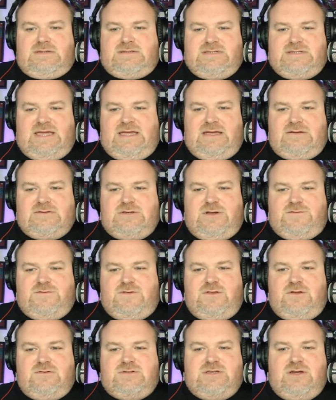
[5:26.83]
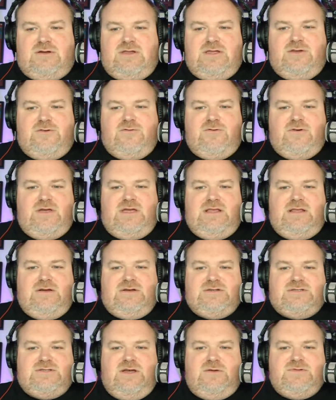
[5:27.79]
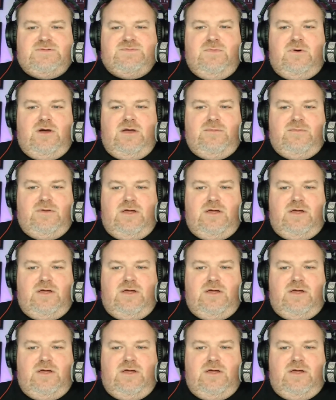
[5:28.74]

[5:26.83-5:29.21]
afternoon. I totally agree. Last night was mind